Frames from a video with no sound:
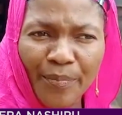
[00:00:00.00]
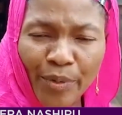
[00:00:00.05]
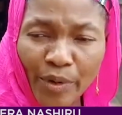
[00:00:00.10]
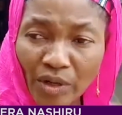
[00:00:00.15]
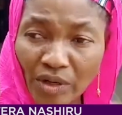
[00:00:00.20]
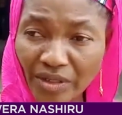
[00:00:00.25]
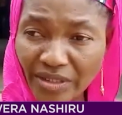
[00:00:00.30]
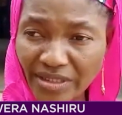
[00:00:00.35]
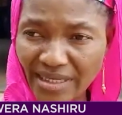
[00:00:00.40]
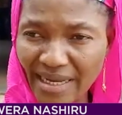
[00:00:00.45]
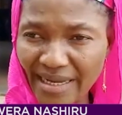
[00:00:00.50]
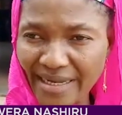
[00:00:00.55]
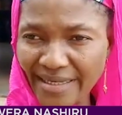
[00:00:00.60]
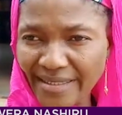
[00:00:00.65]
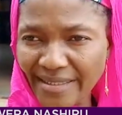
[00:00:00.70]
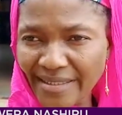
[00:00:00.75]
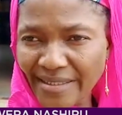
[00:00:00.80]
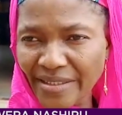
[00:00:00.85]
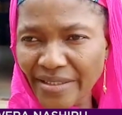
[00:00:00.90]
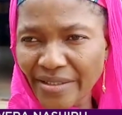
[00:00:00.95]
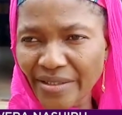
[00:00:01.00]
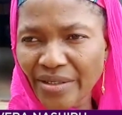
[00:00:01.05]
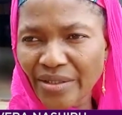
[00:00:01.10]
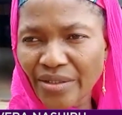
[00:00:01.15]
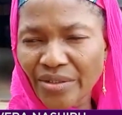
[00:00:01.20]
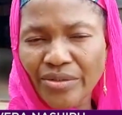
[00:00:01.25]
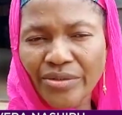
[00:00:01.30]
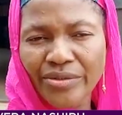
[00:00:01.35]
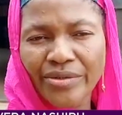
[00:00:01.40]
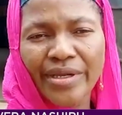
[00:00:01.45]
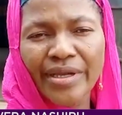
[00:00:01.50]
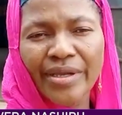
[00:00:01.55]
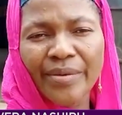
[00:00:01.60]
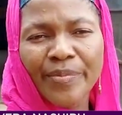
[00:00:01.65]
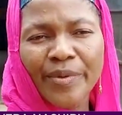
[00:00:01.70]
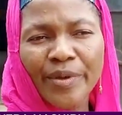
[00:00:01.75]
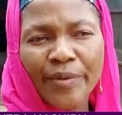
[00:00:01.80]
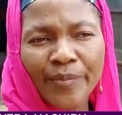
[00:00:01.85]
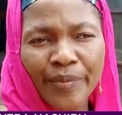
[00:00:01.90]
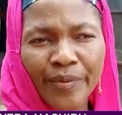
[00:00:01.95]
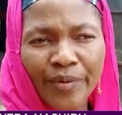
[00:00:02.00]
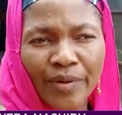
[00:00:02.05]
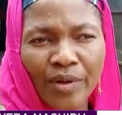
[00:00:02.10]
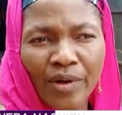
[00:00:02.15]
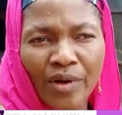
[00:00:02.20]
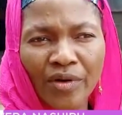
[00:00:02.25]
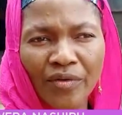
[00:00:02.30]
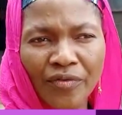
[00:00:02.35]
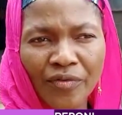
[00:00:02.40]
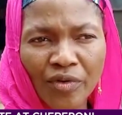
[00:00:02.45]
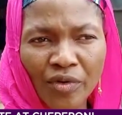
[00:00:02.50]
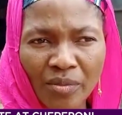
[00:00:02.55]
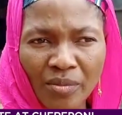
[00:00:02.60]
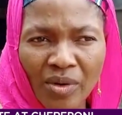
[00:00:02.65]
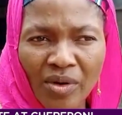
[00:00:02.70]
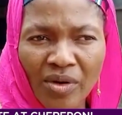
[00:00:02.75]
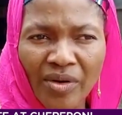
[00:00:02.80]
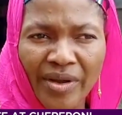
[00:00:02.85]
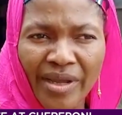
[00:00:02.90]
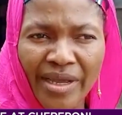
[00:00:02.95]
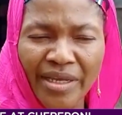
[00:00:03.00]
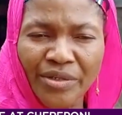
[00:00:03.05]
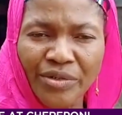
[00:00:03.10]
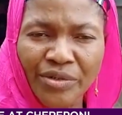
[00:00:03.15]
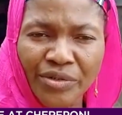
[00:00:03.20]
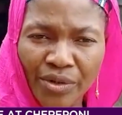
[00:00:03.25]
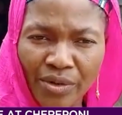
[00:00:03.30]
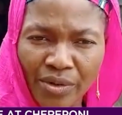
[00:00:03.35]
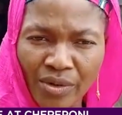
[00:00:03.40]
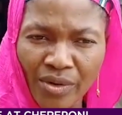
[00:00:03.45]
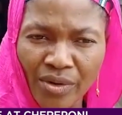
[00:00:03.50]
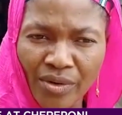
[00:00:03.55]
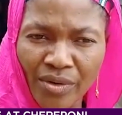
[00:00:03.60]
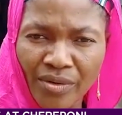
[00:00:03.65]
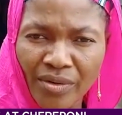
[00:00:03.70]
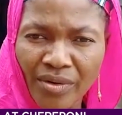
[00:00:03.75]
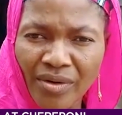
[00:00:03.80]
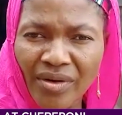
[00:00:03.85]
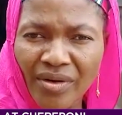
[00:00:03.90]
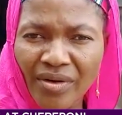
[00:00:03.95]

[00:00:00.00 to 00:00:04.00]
apologized to the people of Kupong and Sagoon